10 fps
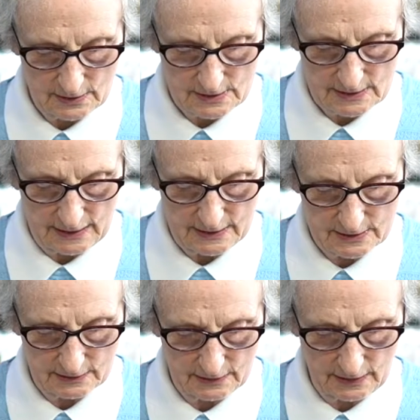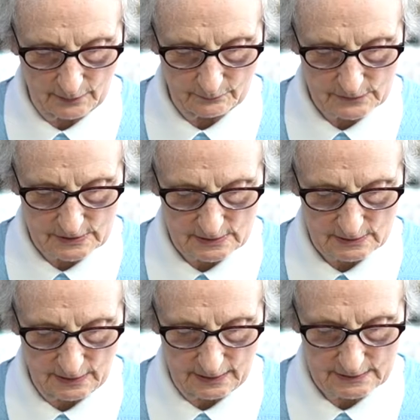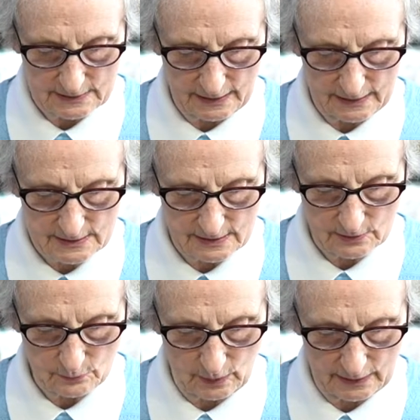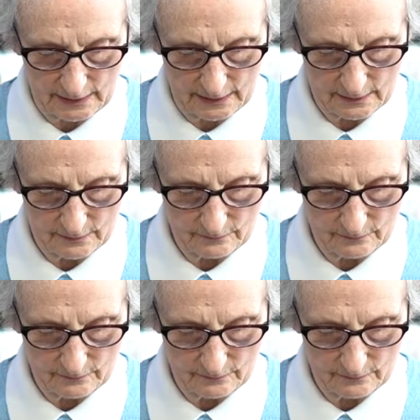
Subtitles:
Satan comes and takes it away.